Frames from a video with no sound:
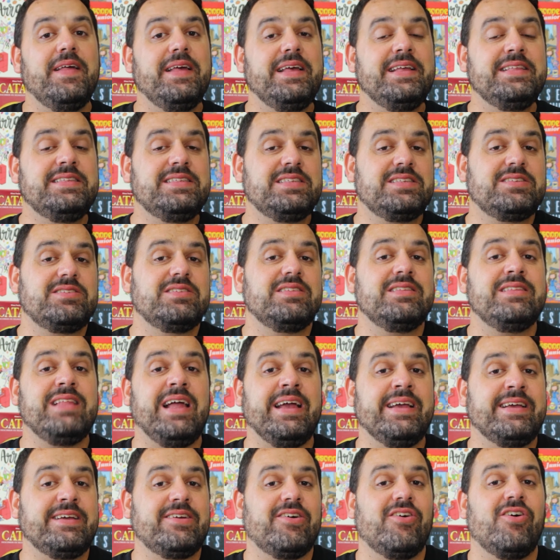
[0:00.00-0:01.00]
it's
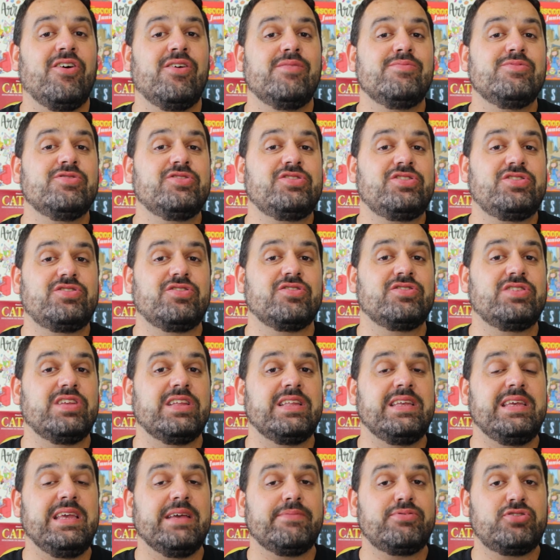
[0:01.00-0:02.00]
like almost totally